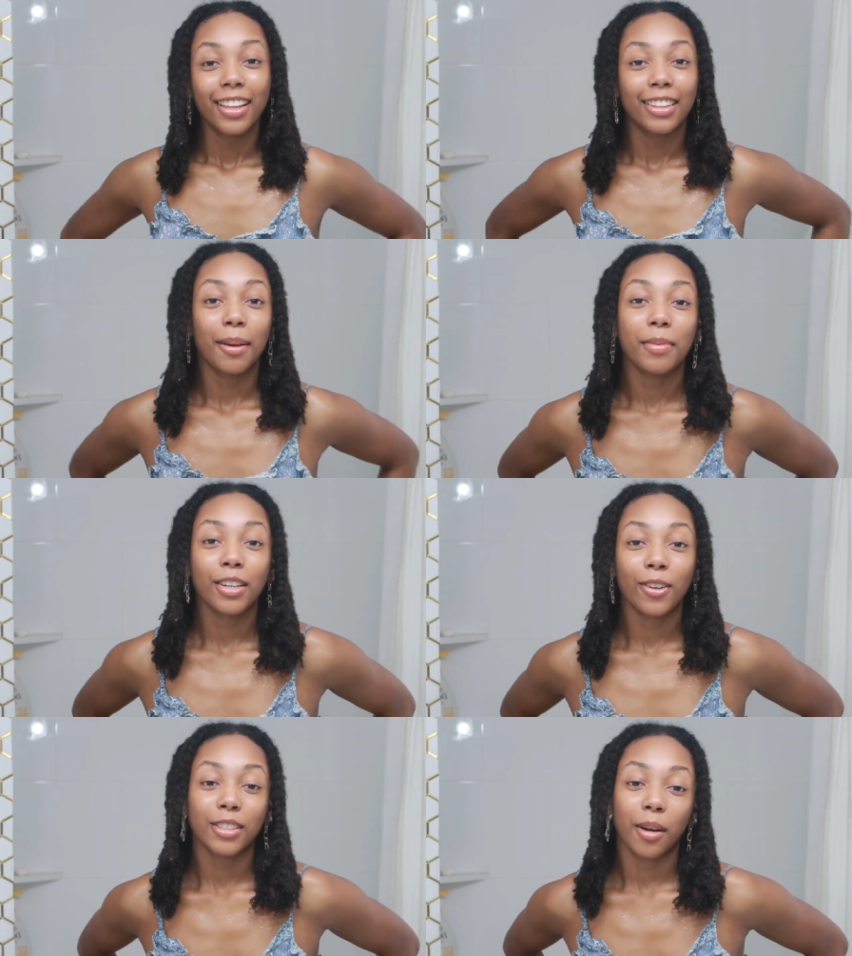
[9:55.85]
Let me
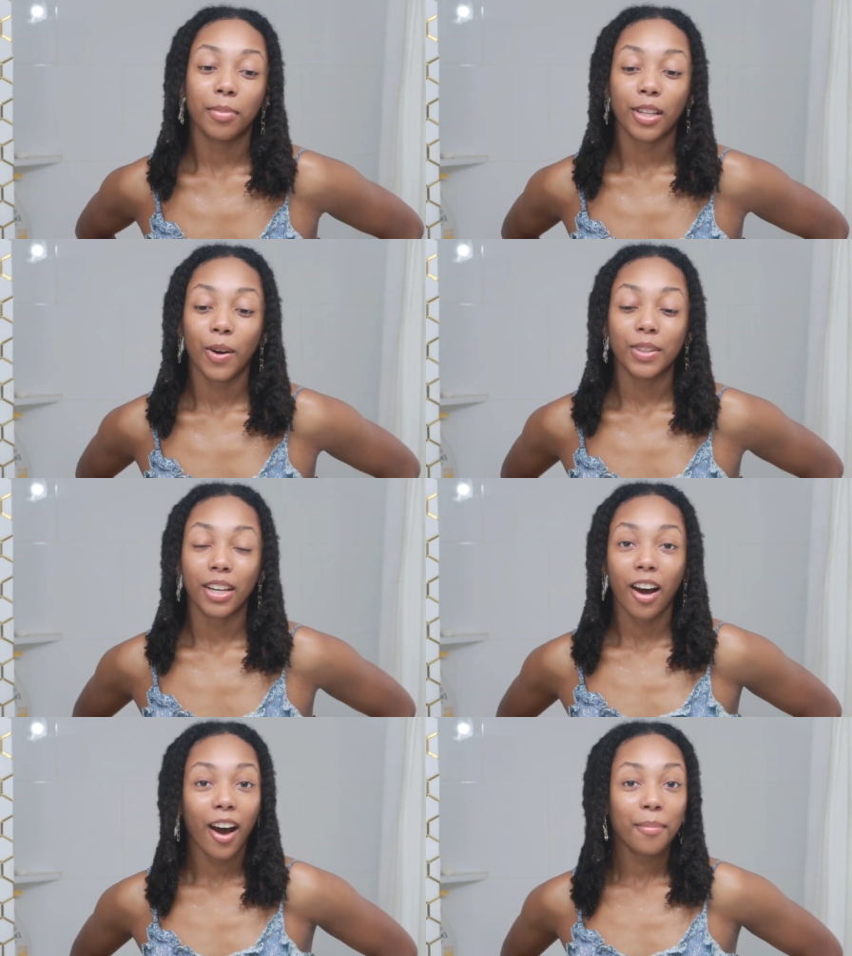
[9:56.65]
know down below in the
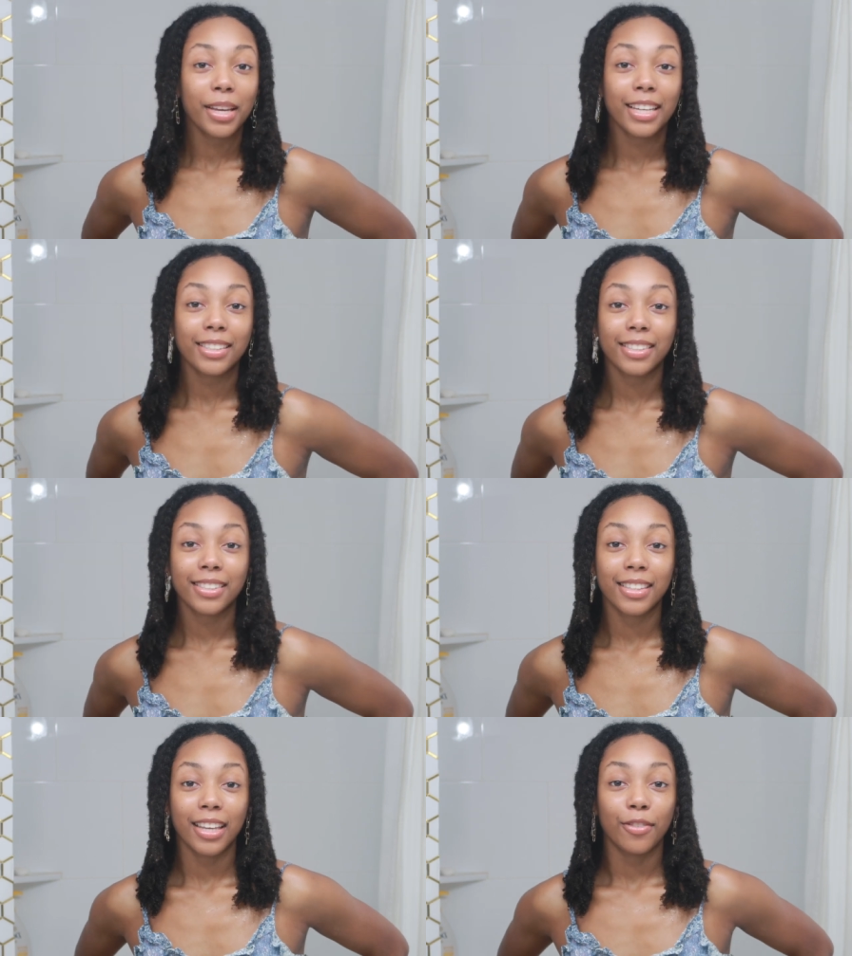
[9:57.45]
comments
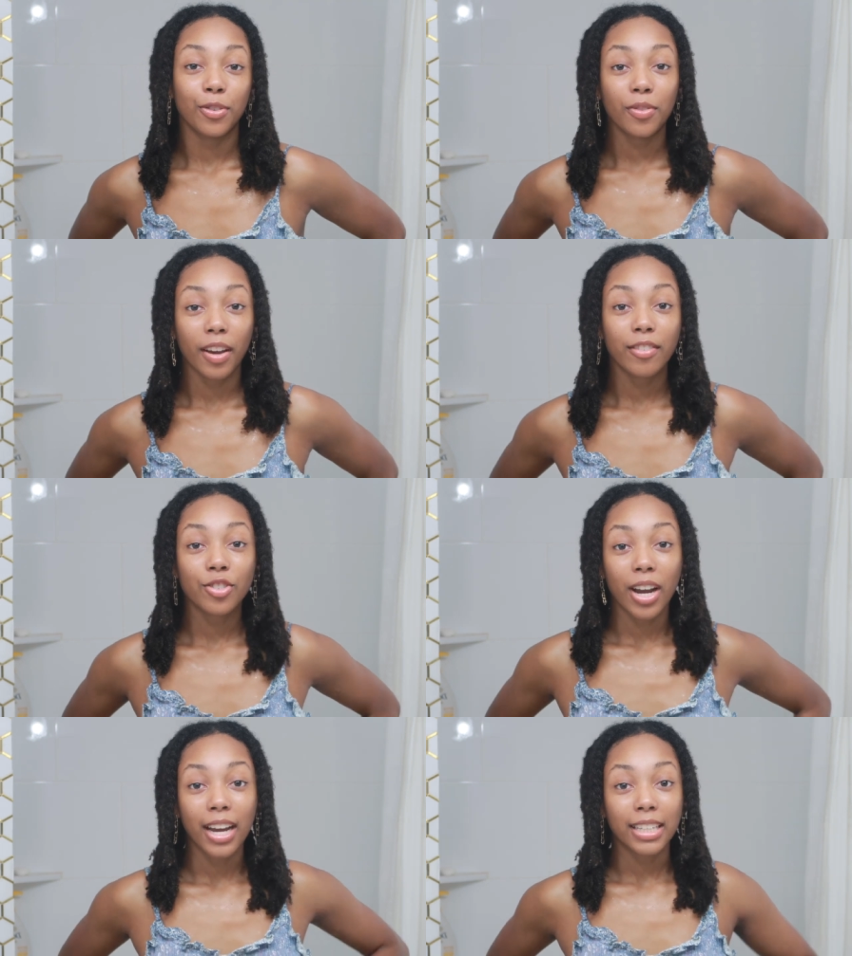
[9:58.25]
if you've ever
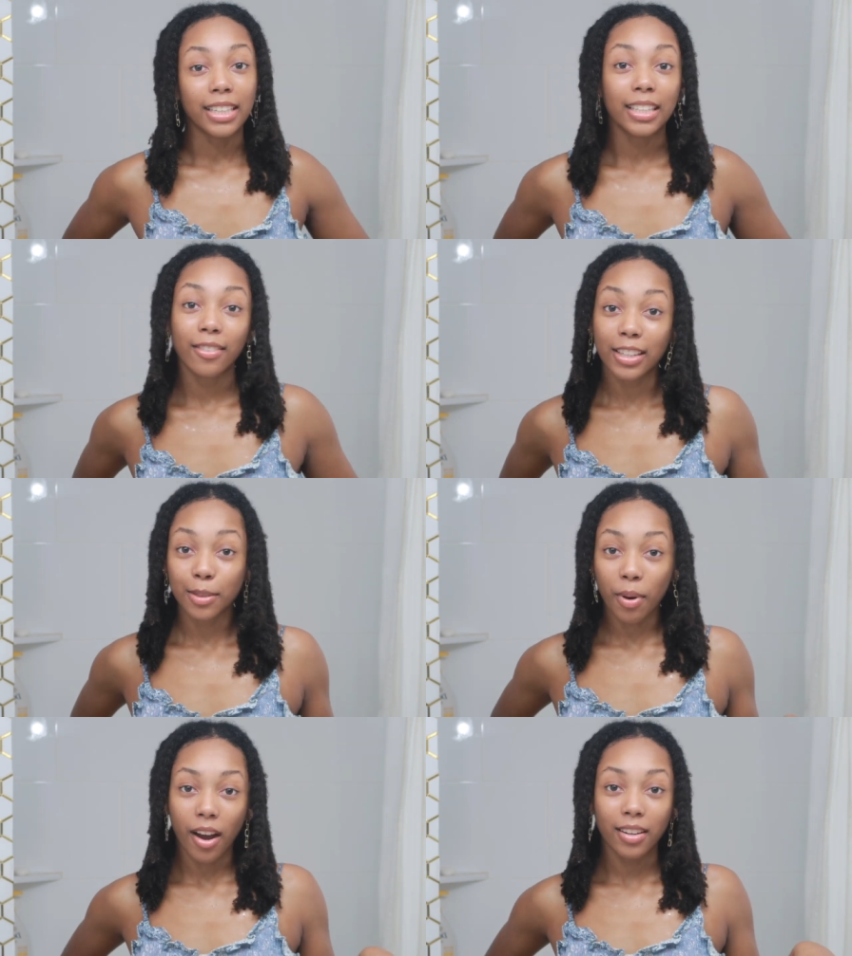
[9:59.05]
tried any of
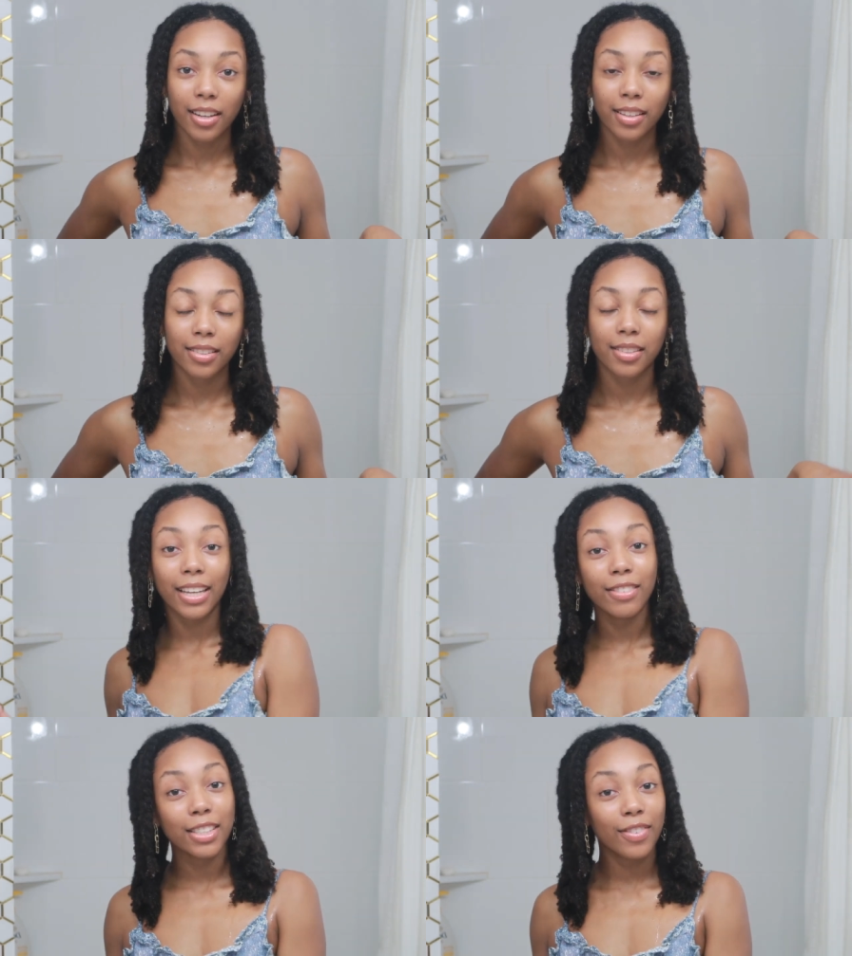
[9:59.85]
these products.
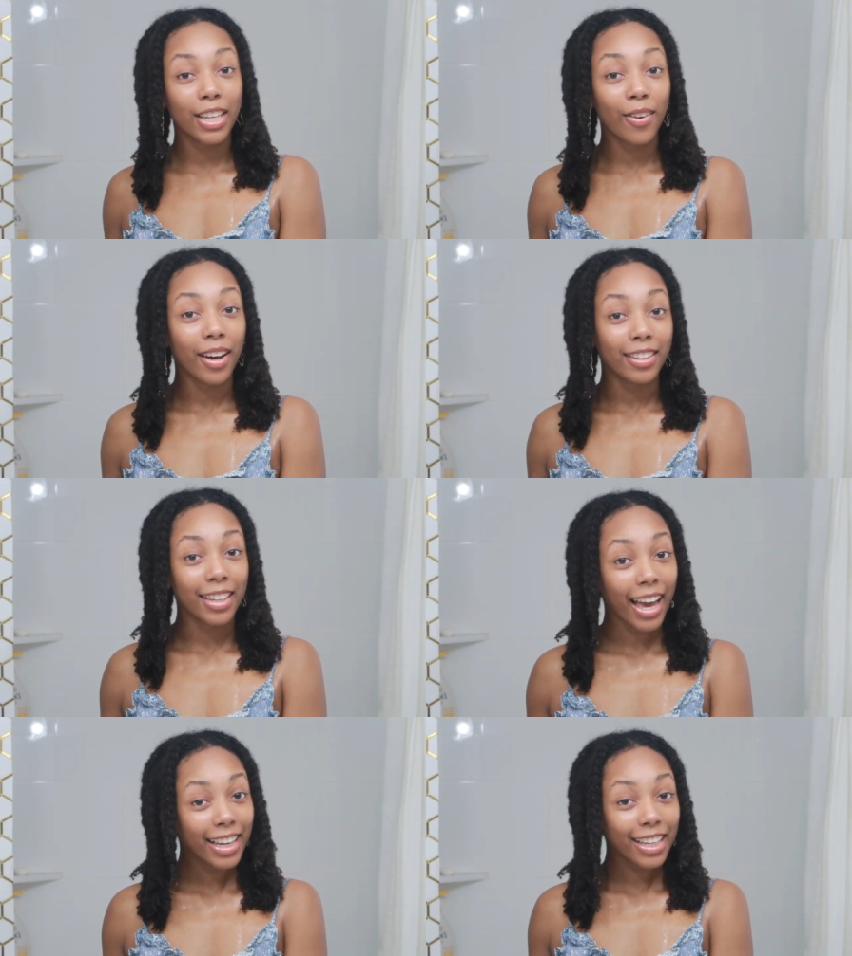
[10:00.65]
Give this video a
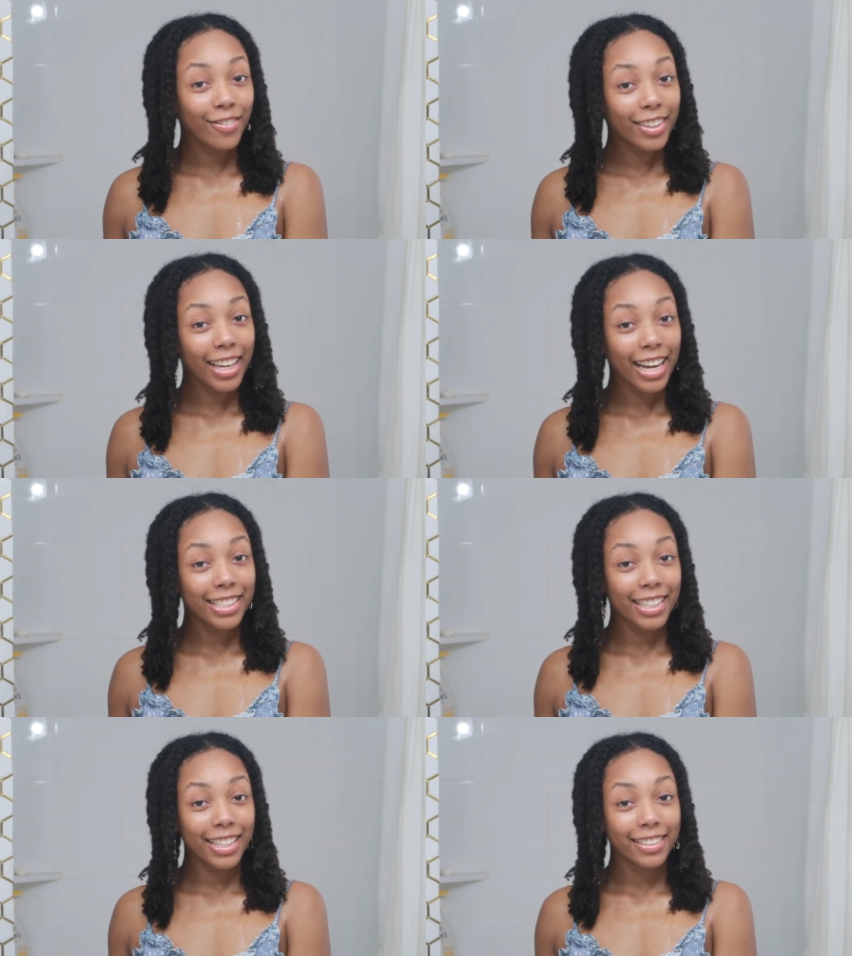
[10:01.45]
like if you
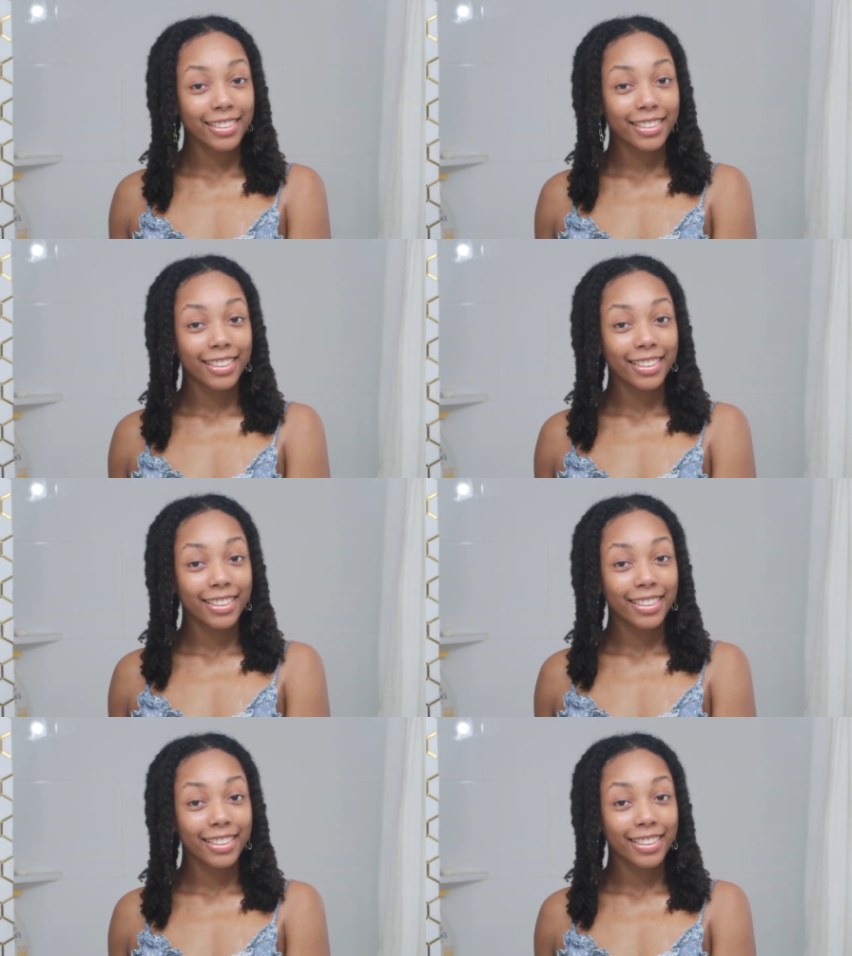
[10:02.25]
liked it